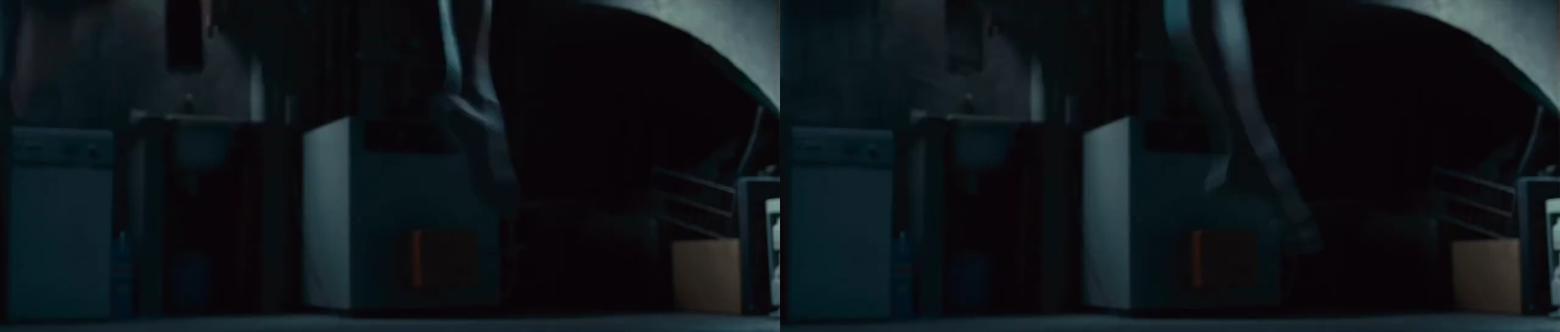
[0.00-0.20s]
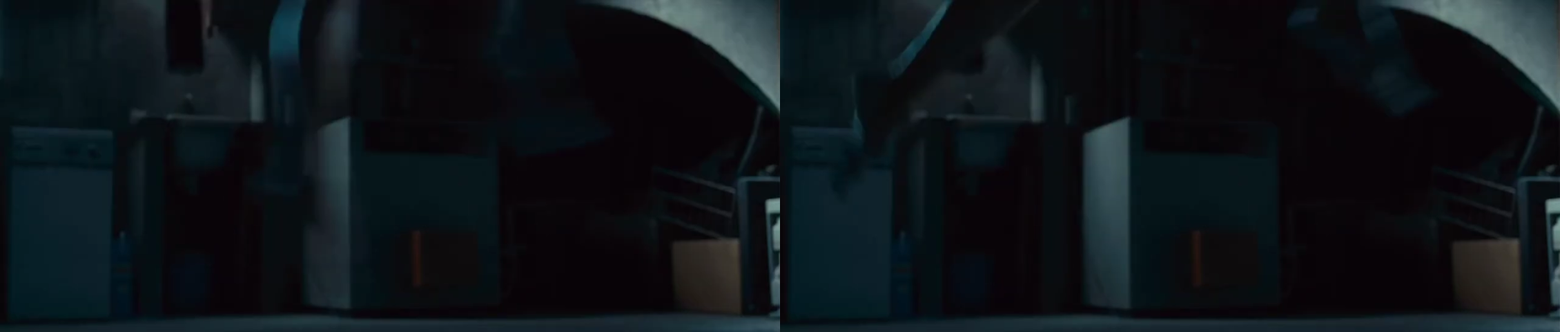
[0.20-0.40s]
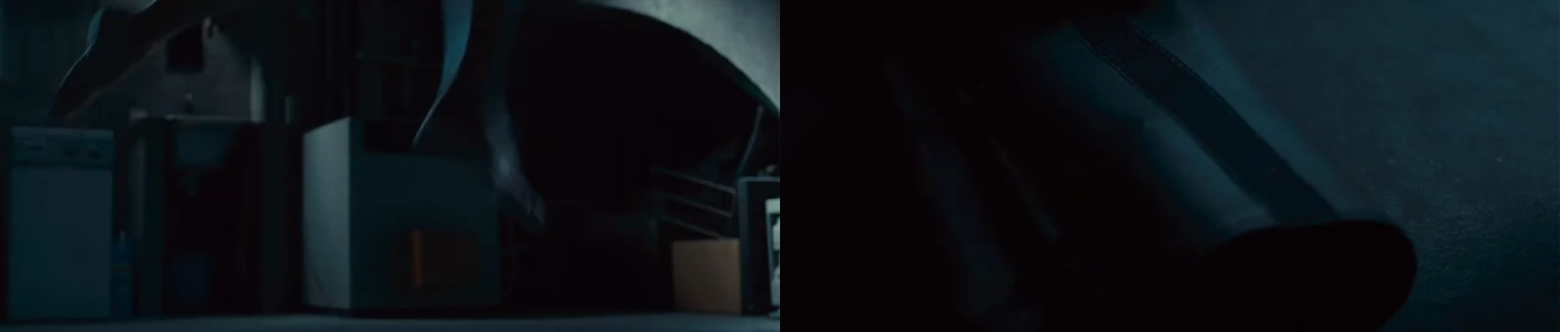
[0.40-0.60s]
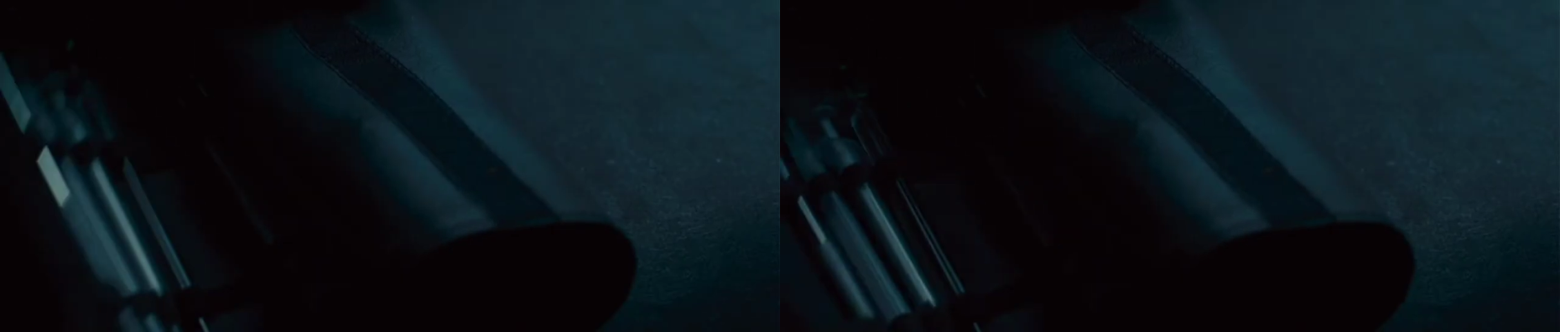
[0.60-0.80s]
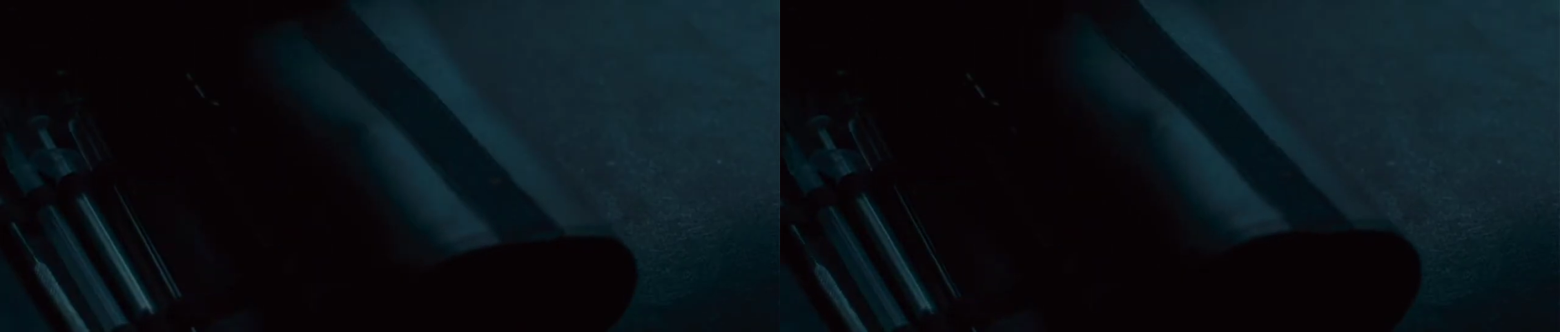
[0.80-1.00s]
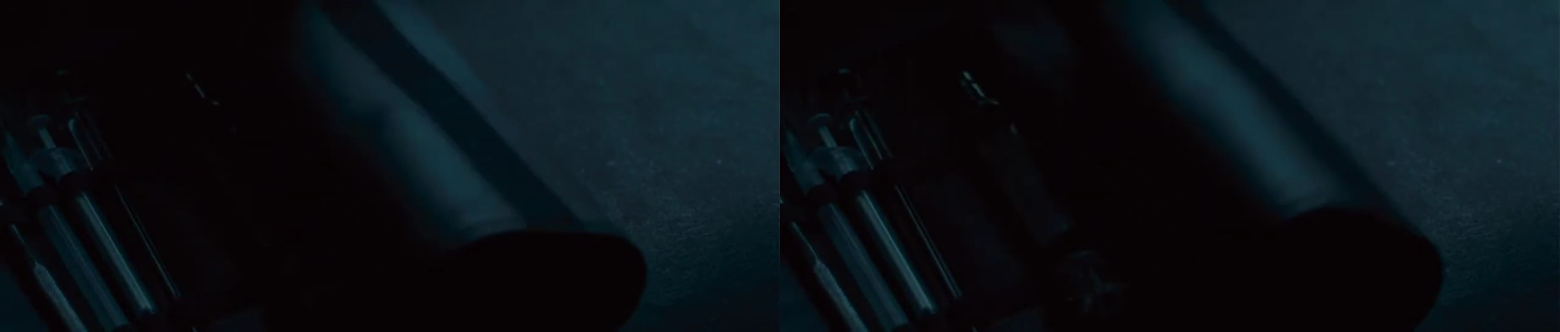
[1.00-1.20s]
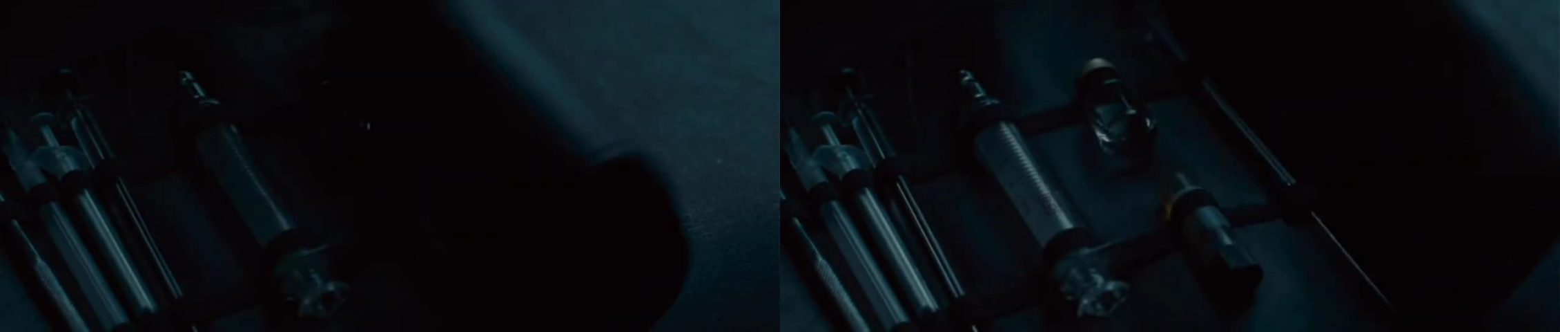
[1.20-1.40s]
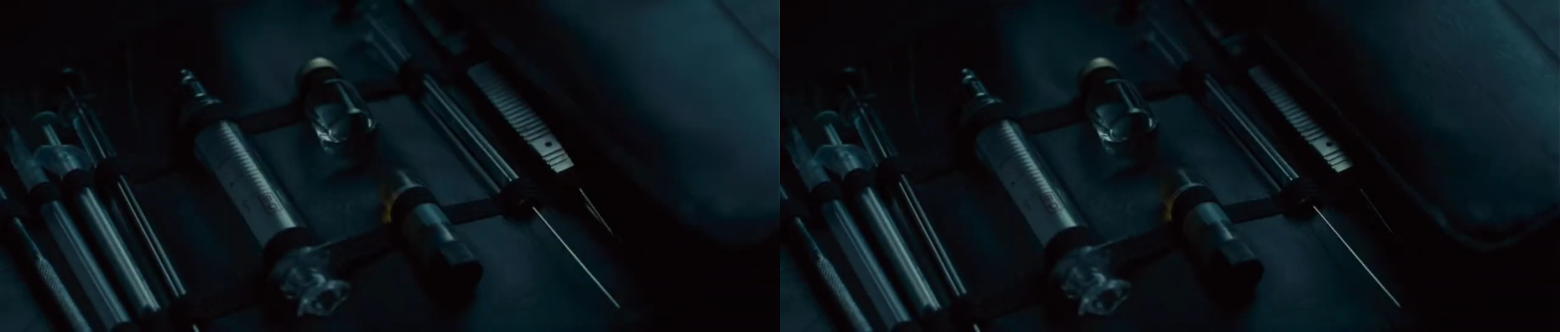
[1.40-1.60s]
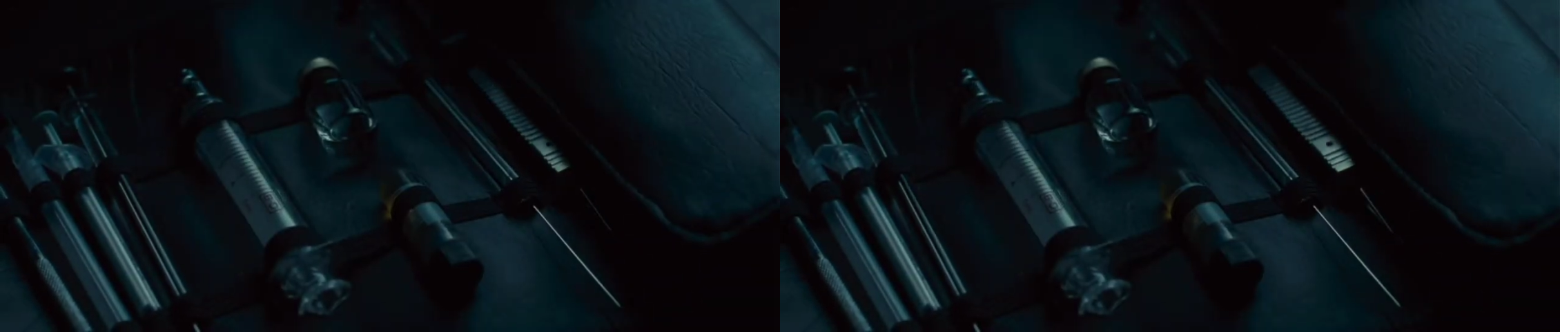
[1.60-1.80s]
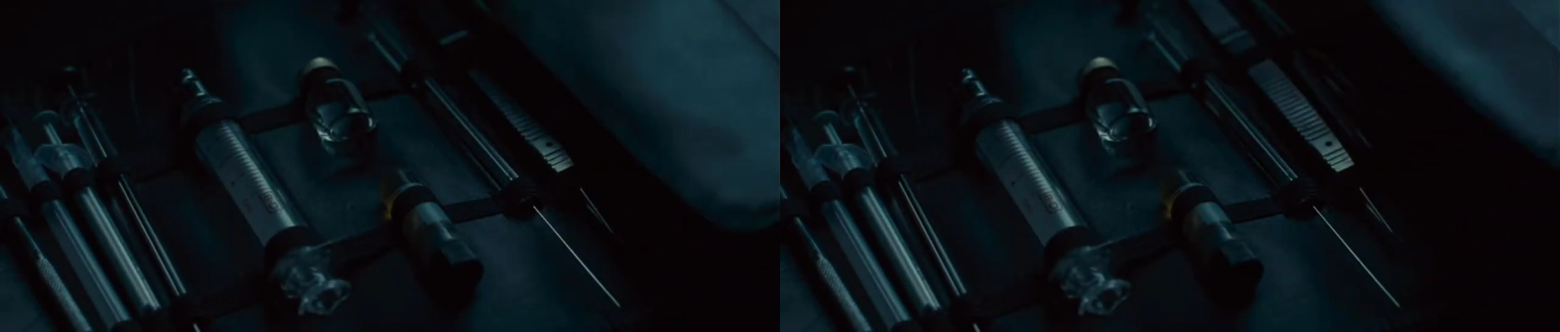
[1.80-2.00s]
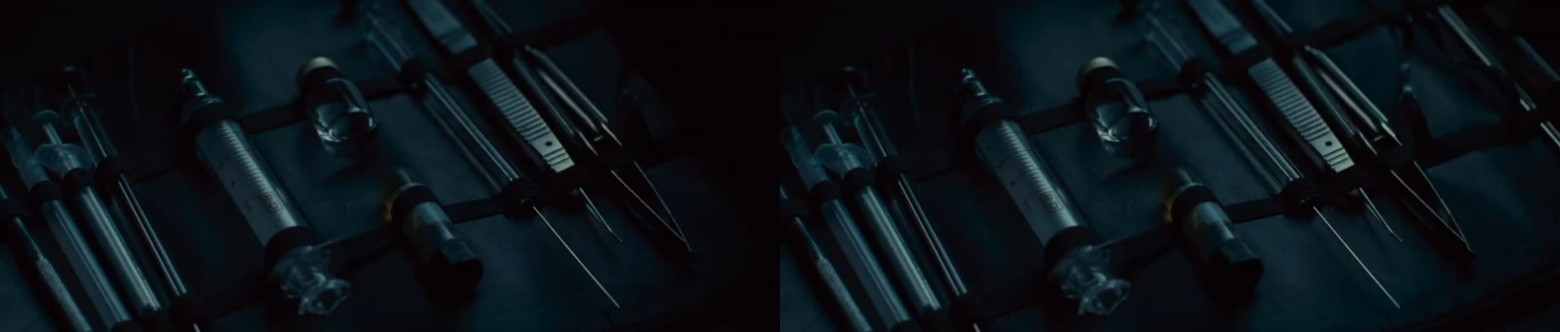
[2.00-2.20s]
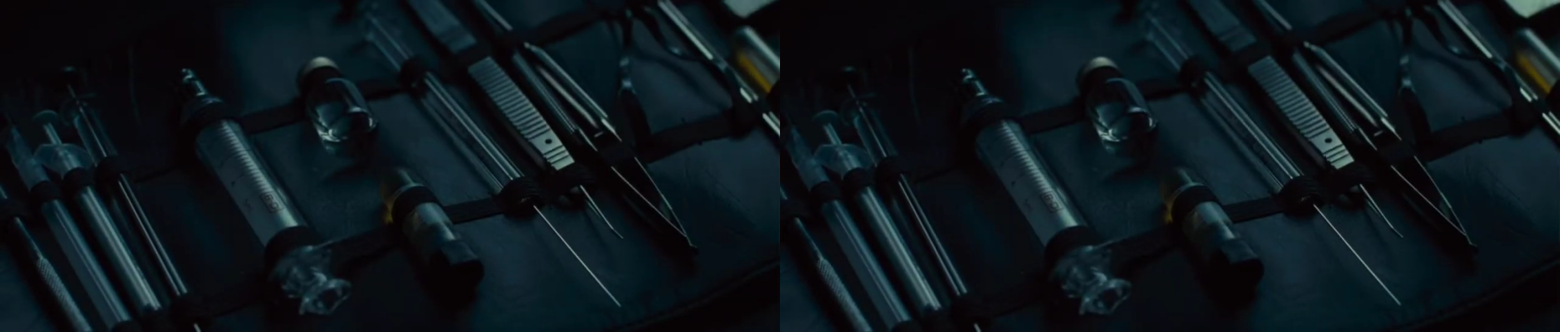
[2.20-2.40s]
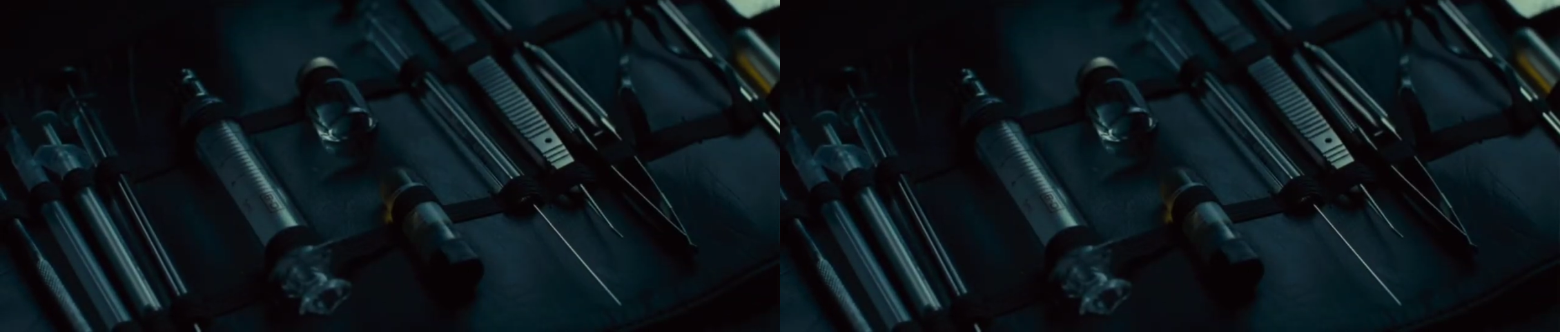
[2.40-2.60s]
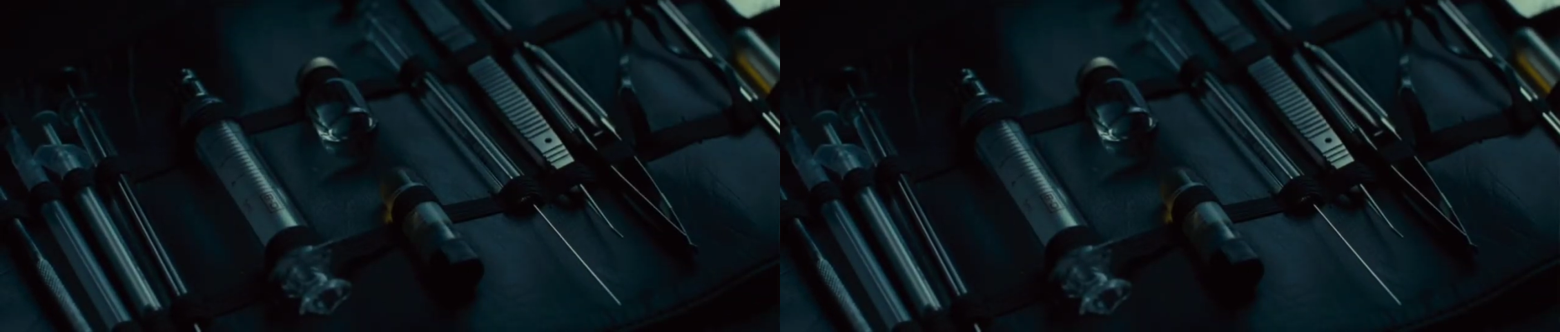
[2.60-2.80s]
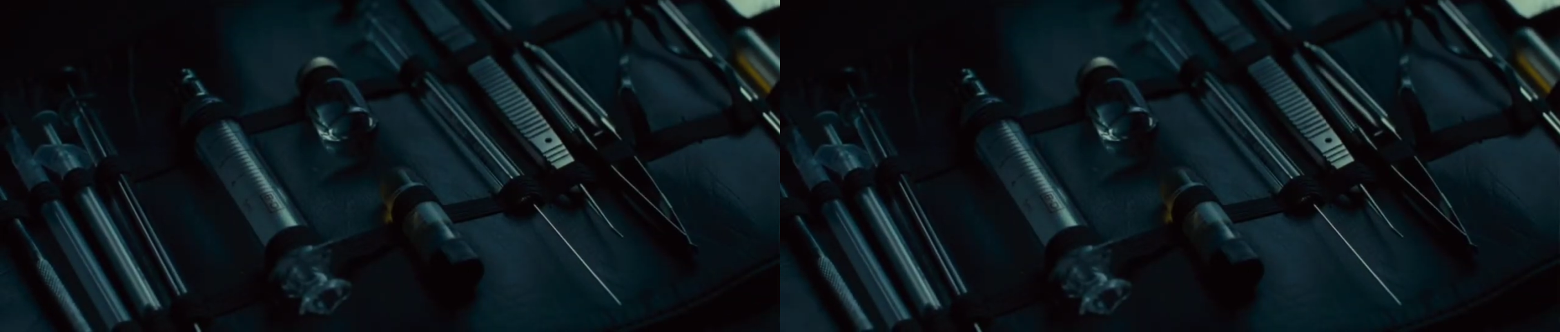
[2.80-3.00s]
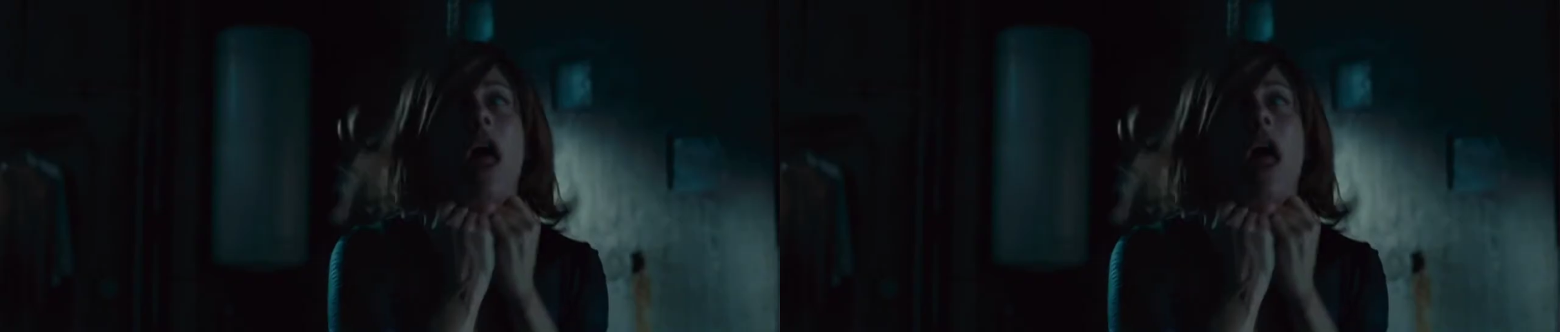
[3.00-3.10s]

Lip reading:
[unreadable: no face in view]